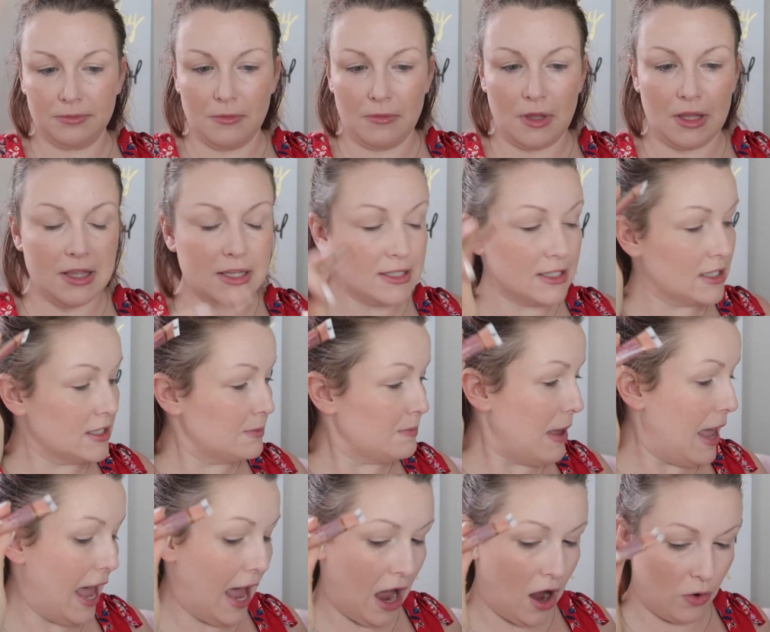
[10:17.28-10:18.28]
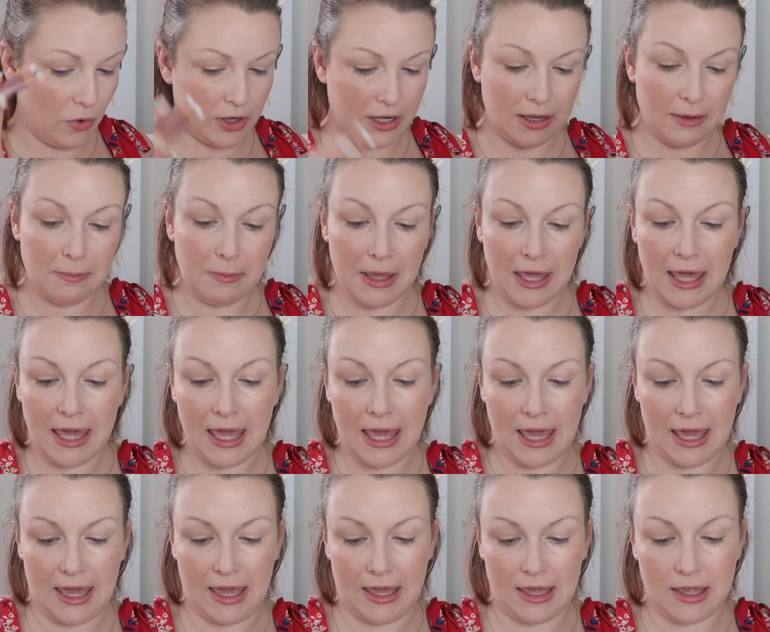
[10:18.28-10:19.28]
This is Pouty
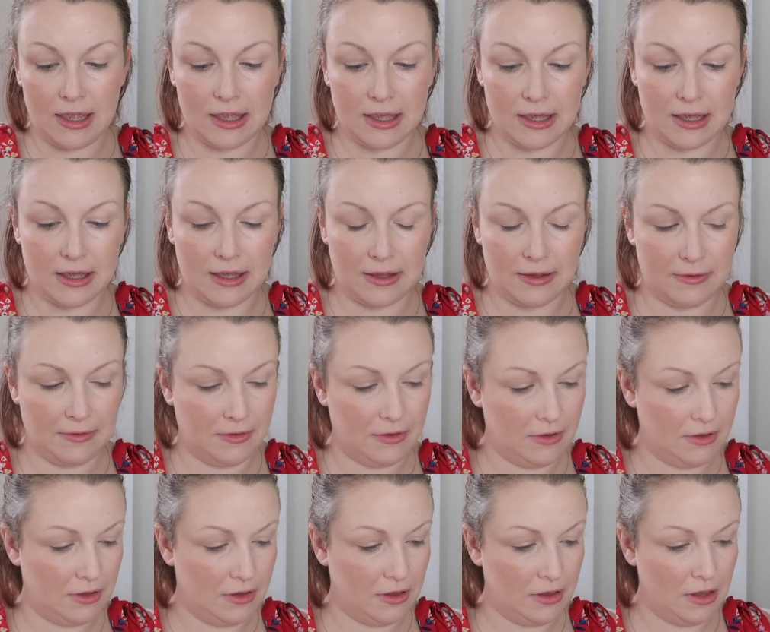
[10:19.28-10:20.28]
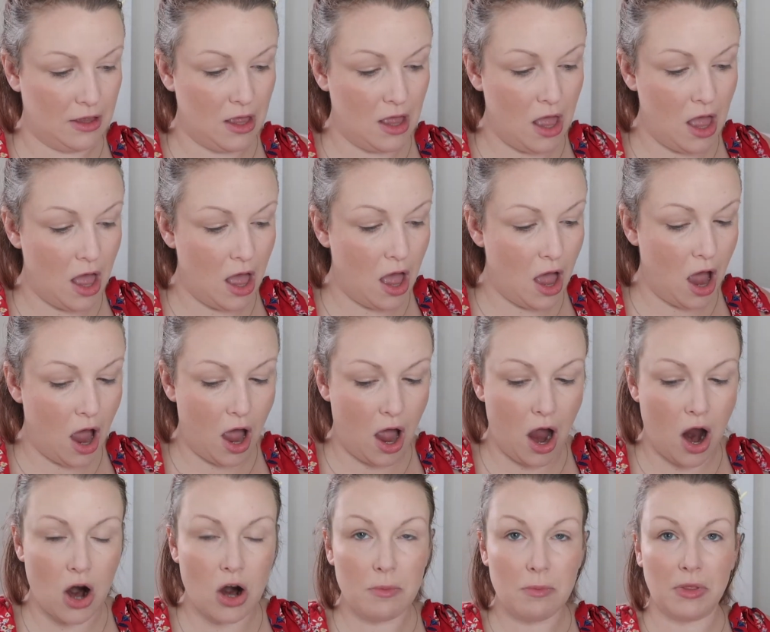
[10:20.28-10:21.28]
Pink.
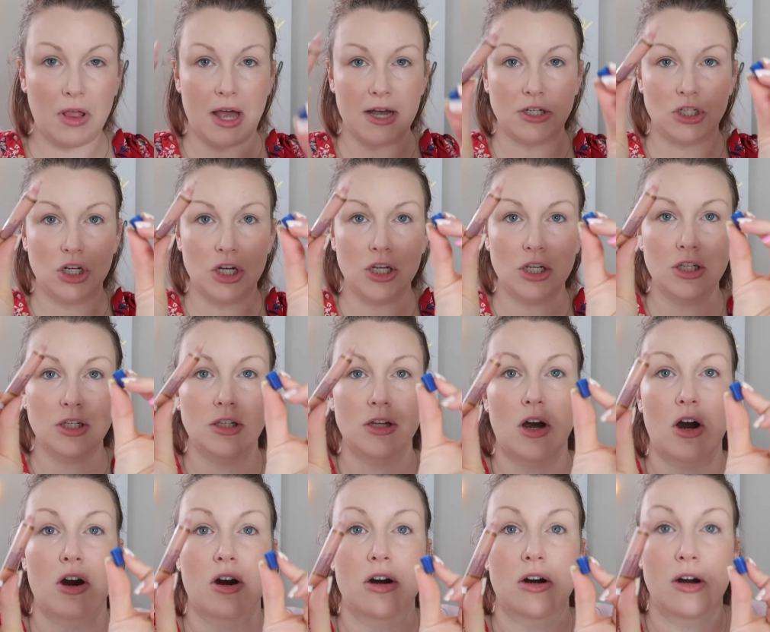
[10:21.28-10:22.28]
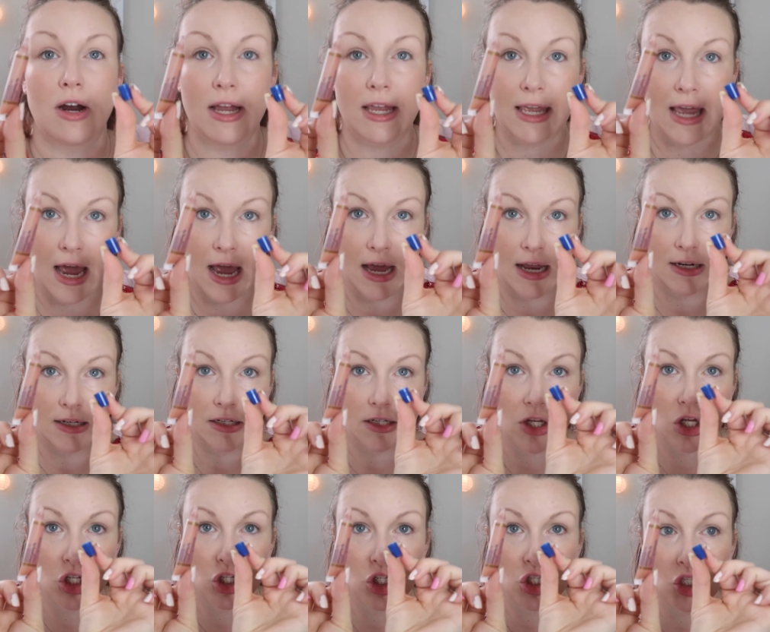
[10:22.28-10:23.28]
Our blushes are,
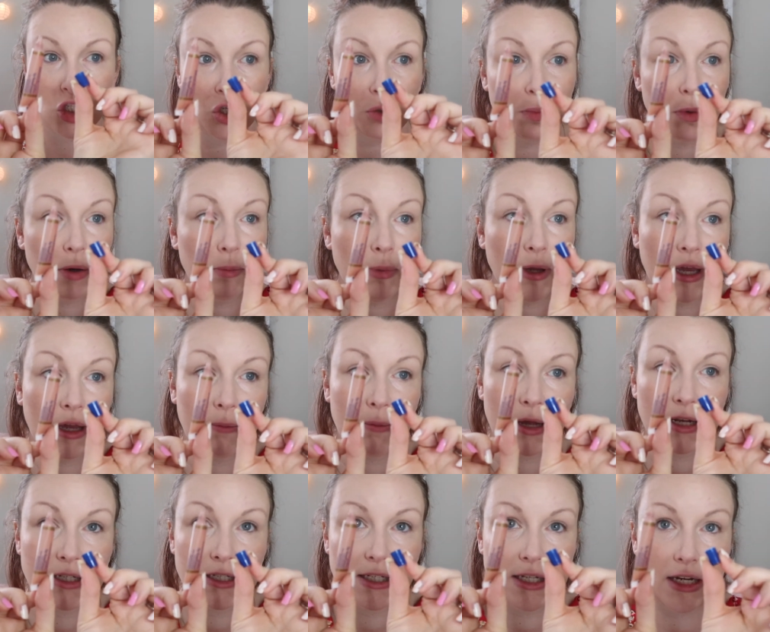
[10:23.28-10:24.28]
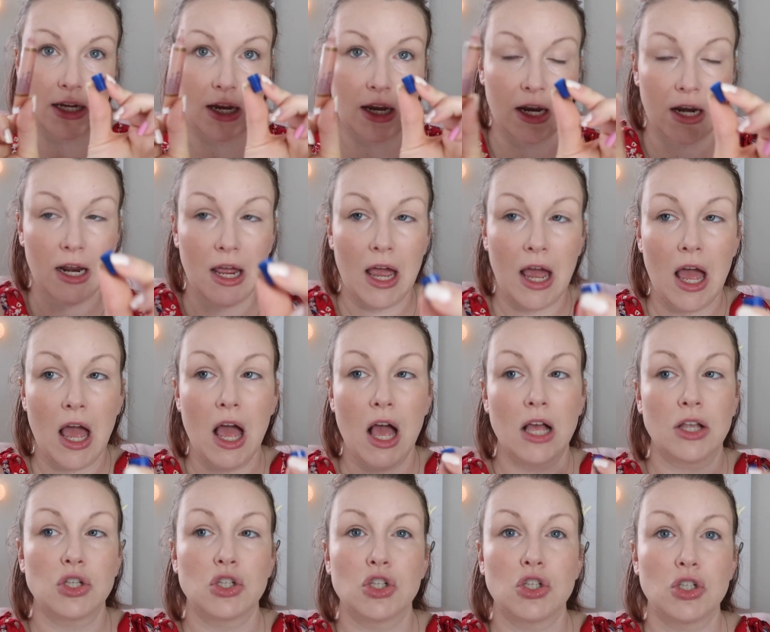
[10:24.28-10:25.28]
again, super pigmented,
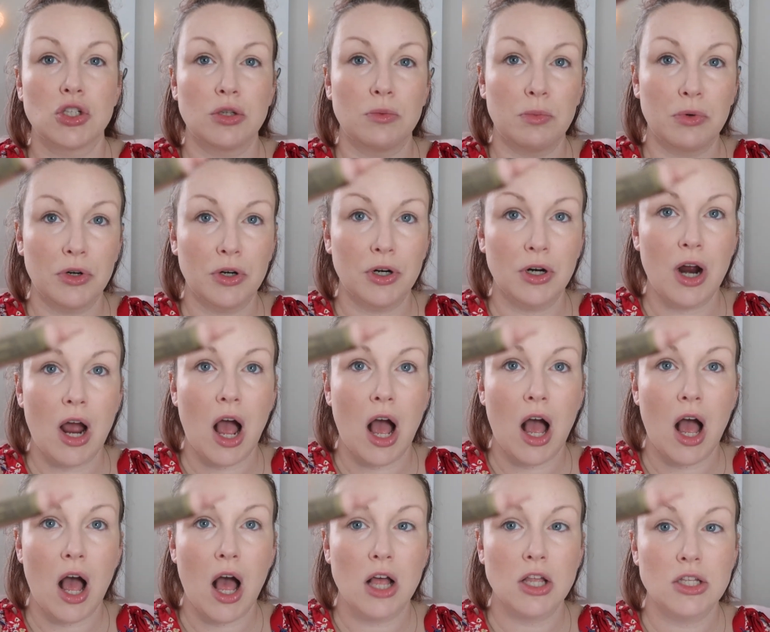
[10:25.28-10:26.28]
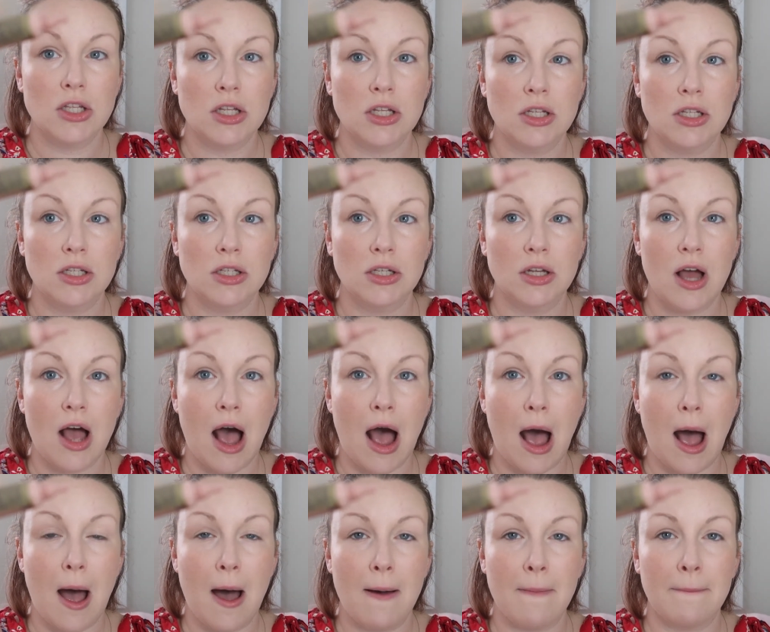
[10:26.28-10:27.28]
super
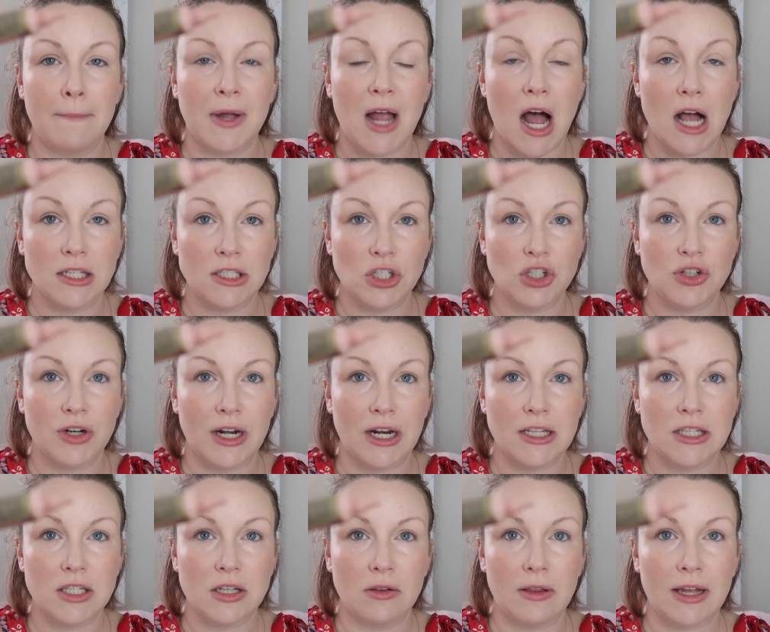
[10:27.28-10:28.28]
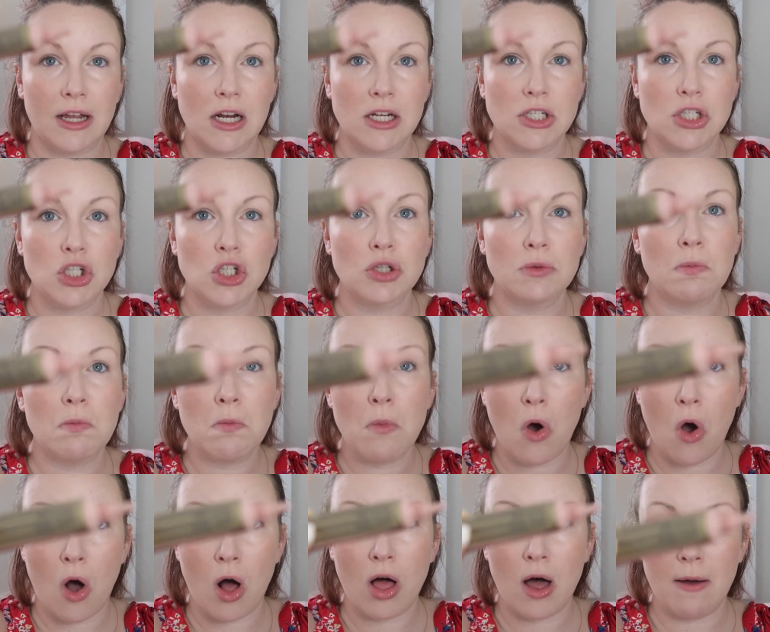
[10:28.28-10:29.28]
concentrated, so like a
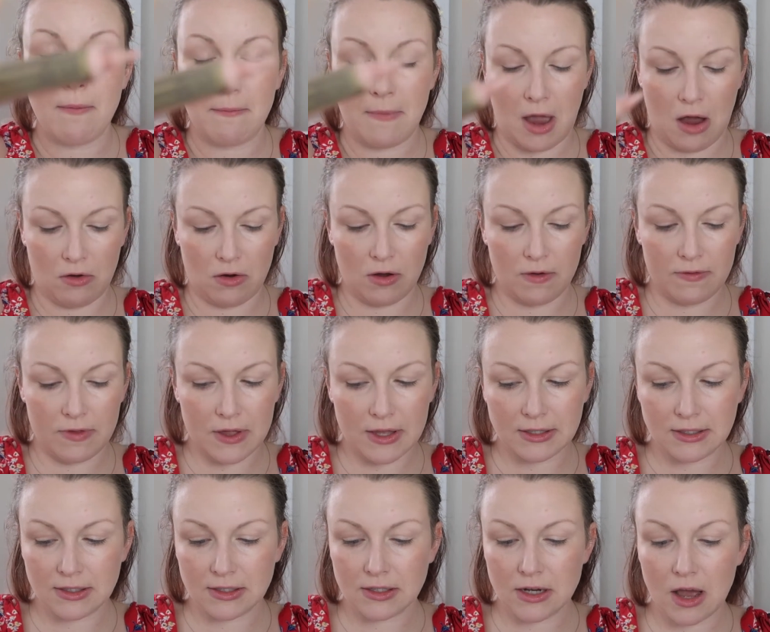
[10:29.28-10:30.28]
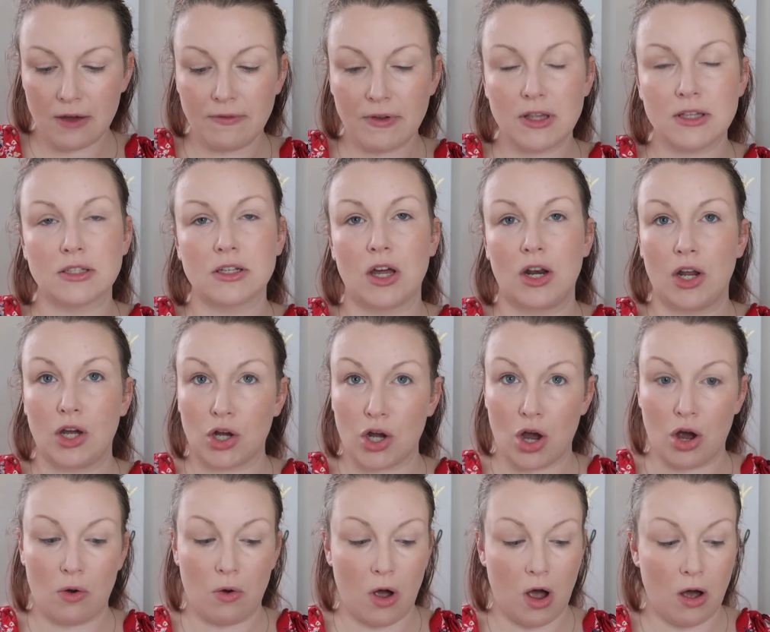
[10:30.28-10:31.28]
small amount of this stuff is gonna
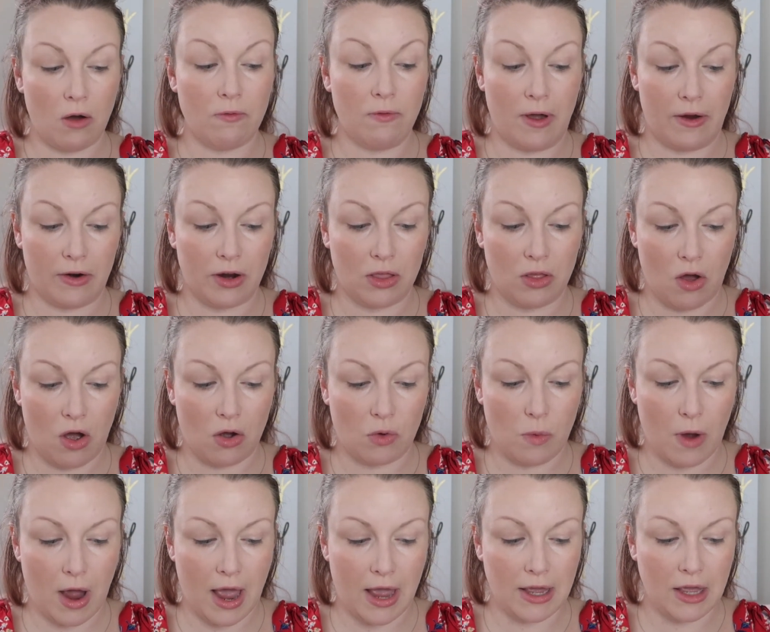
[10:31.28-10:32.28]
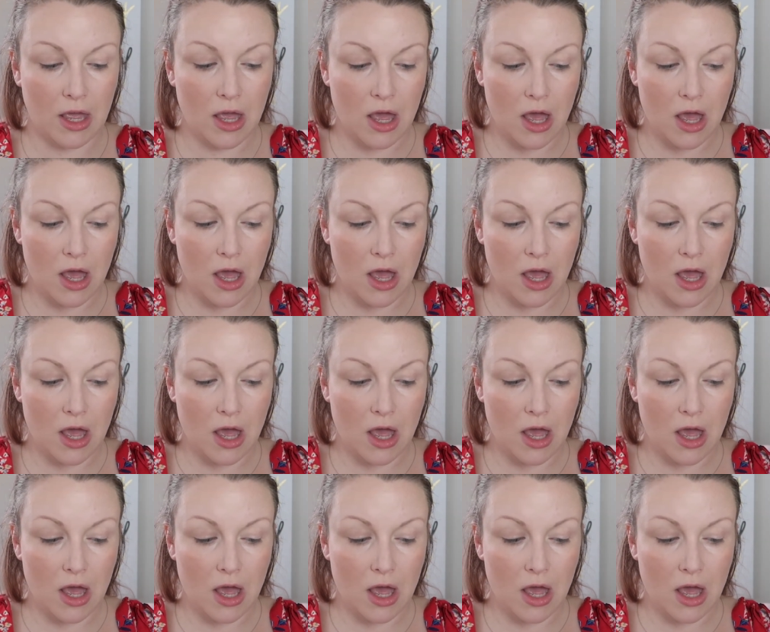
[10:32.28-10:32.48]
go a very long way.